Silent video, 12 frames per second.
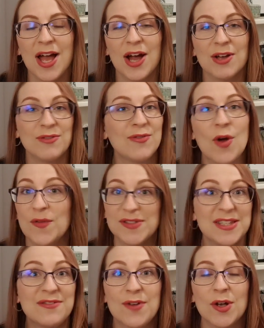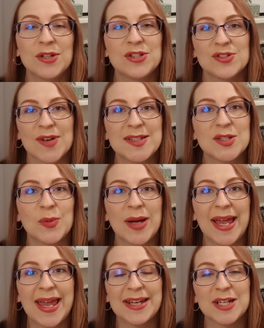I've obviously followed straight
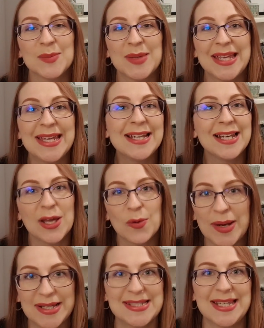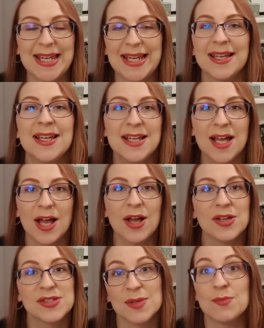away and I'm eagerly awaiting
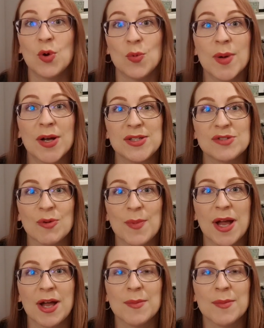some more posts from her.